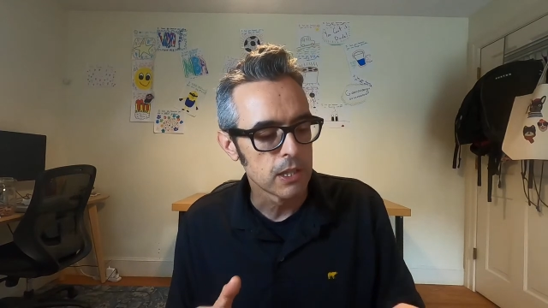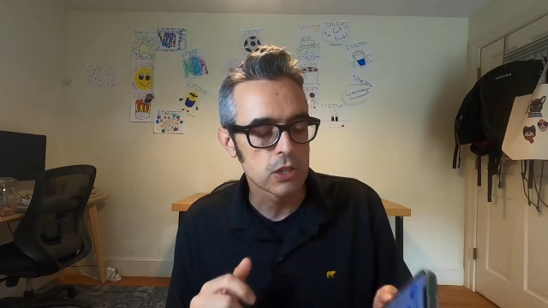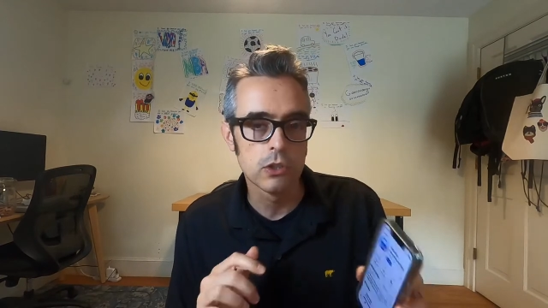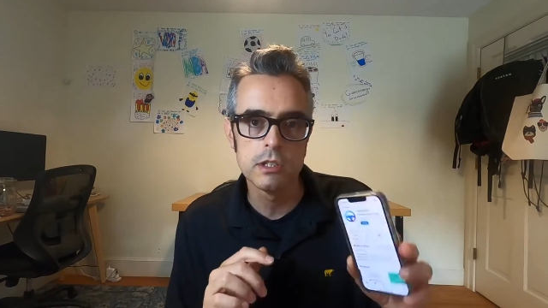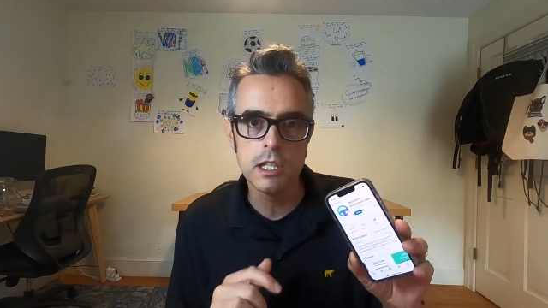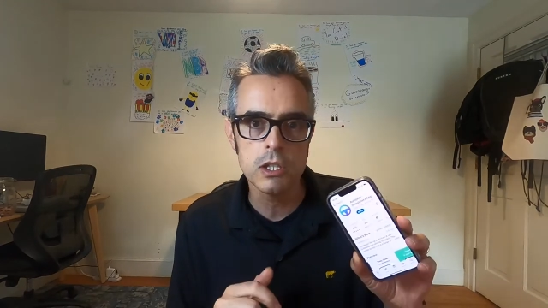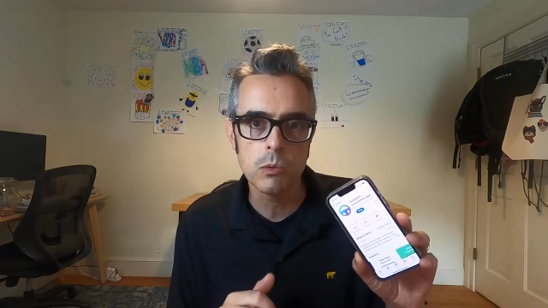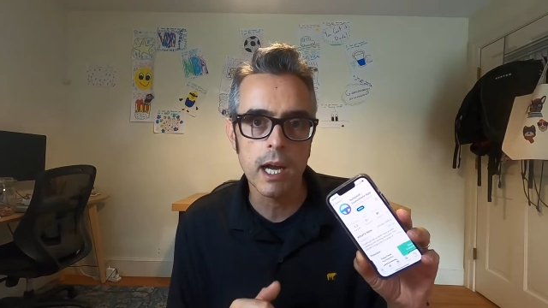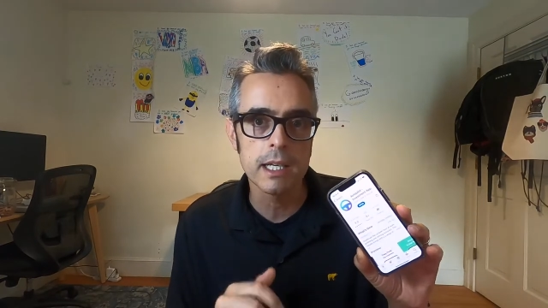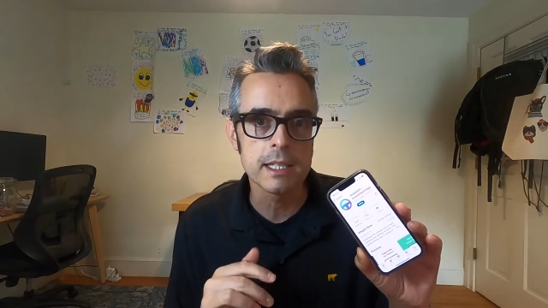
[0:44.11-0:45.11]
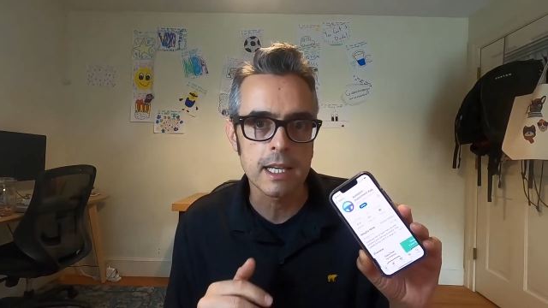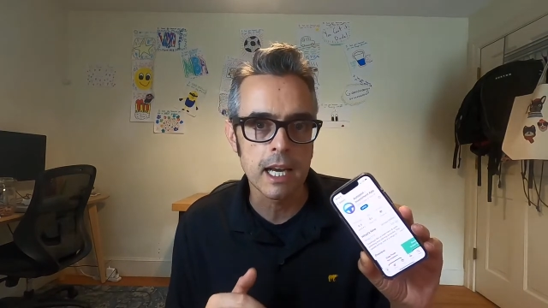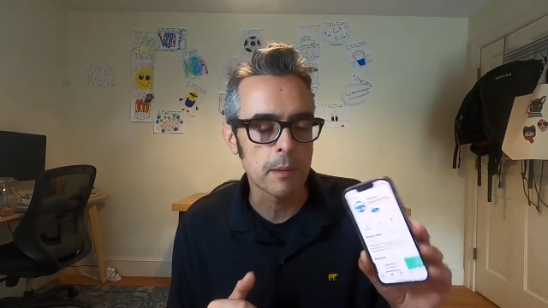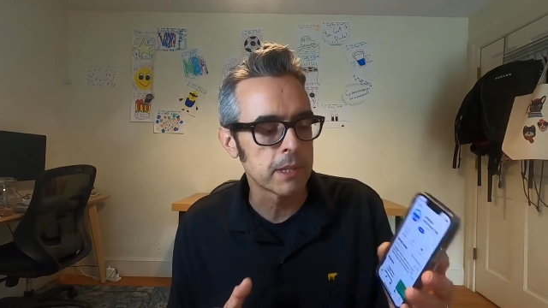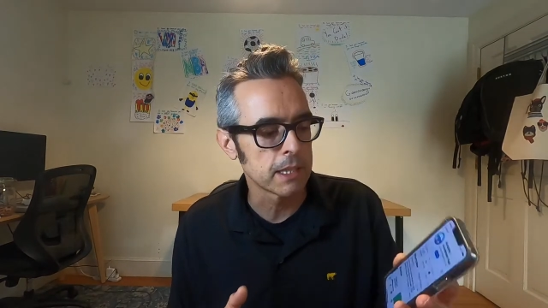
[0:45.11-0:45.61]
So this one is
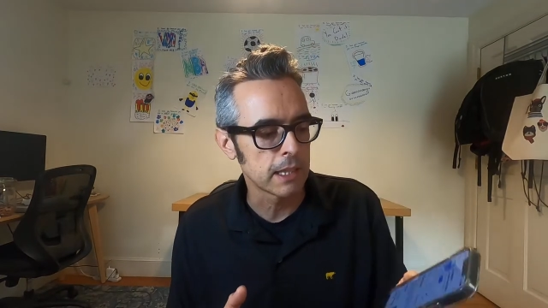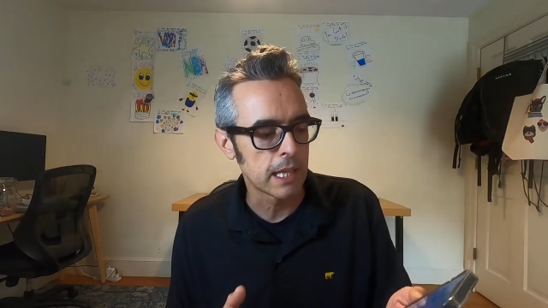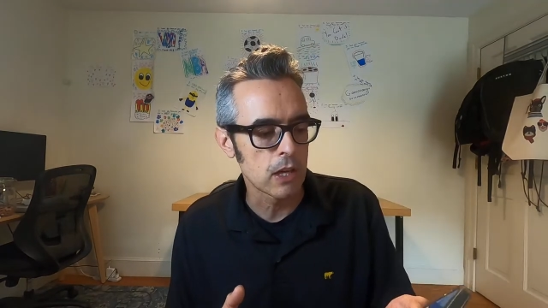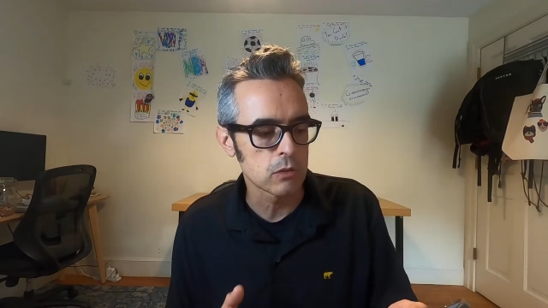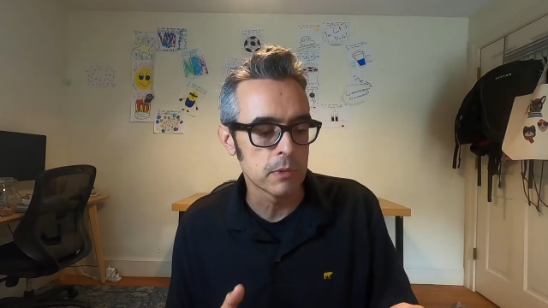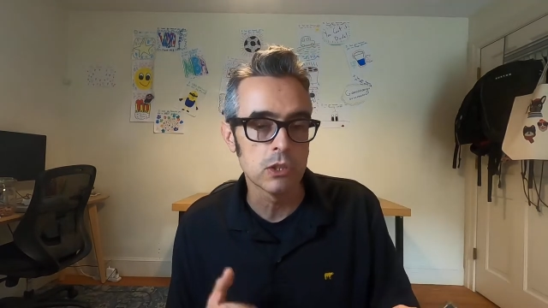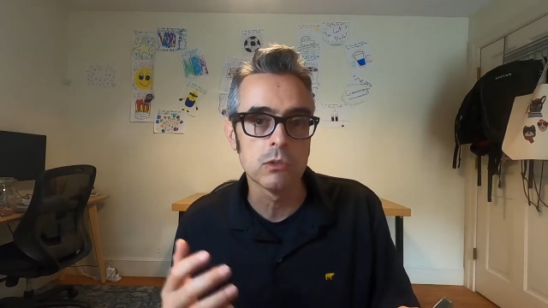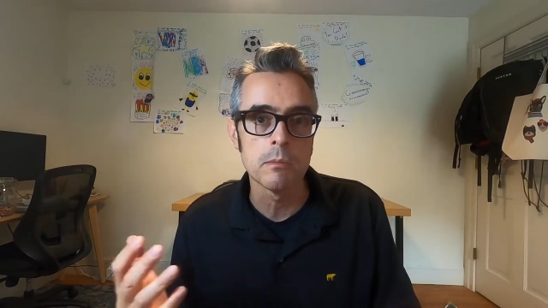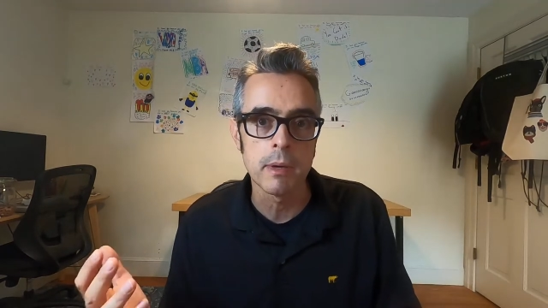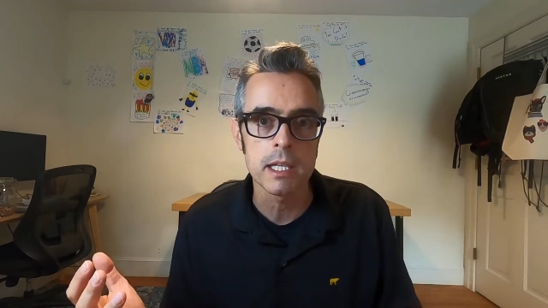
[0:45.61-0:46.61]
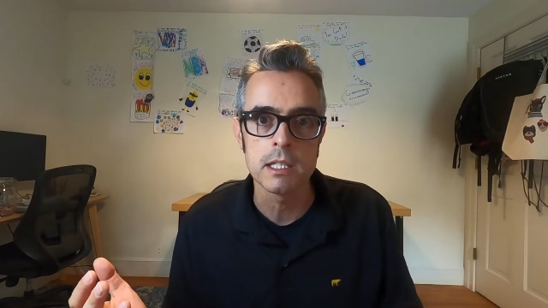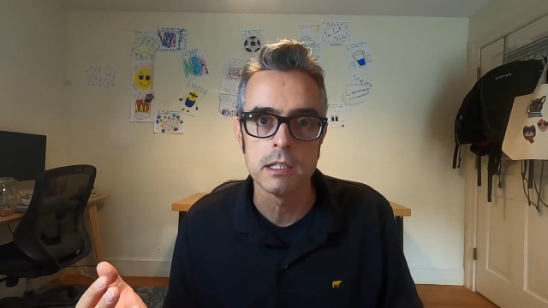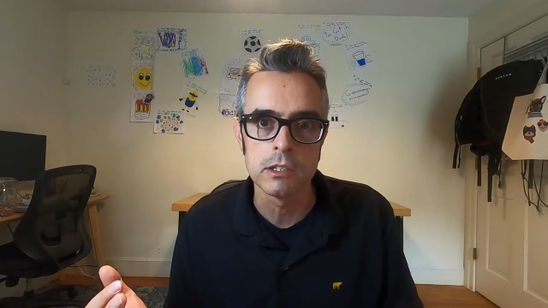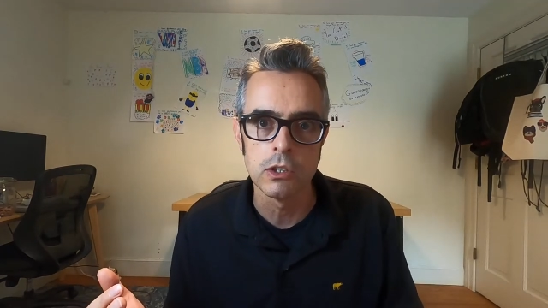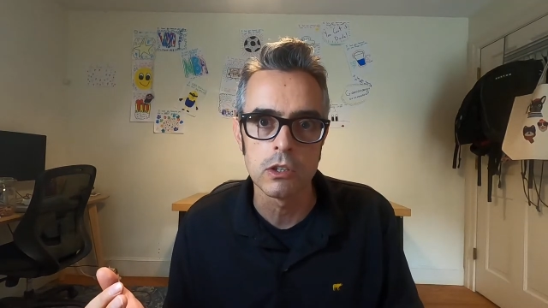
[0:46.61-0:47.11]
an app that allows me to invest
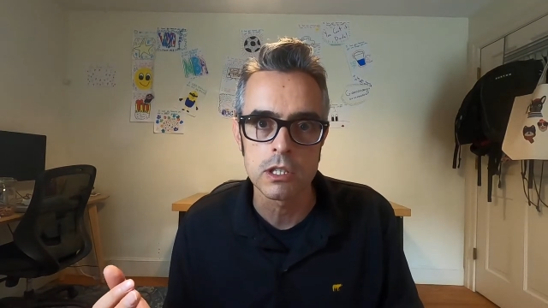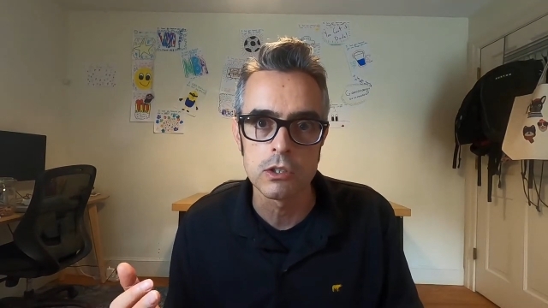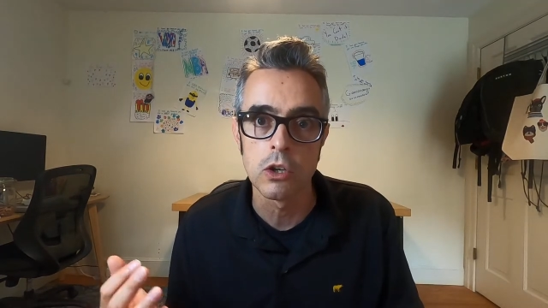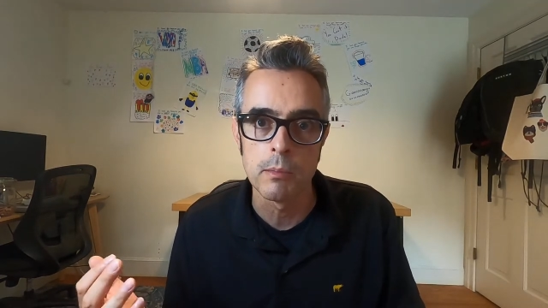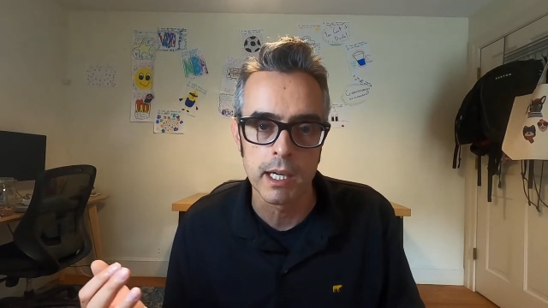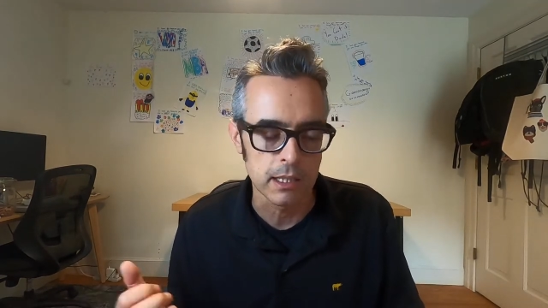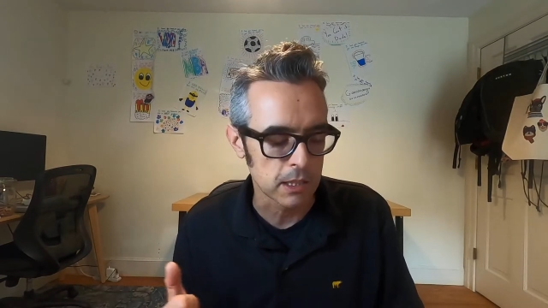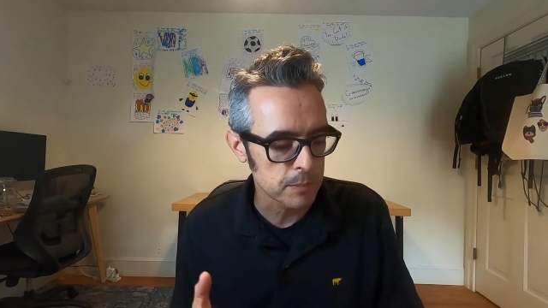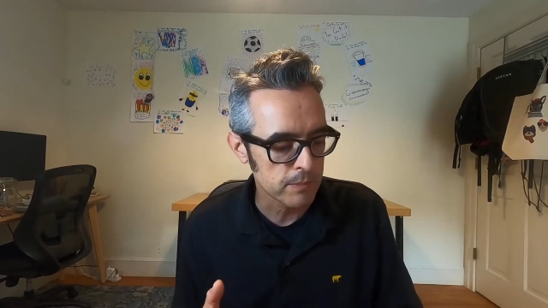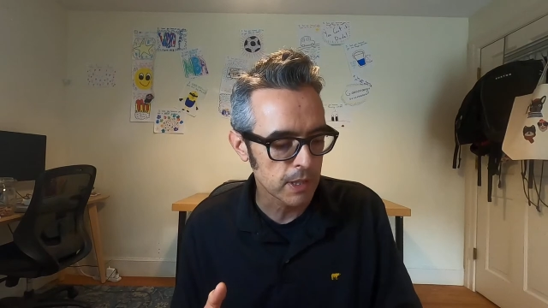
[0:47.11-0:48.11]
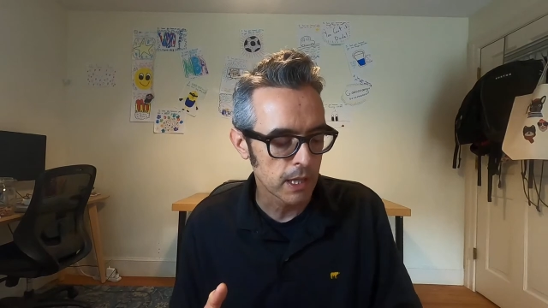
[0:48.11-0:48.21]
in the stock market.